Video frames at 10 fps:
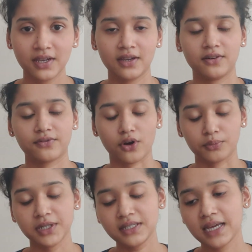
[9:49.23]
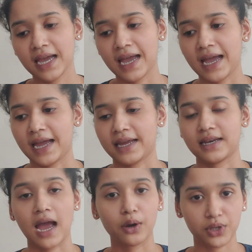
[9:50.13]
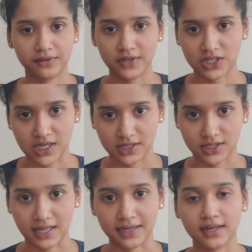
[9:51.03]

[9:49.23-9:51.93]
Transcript: from it, and how can we change that.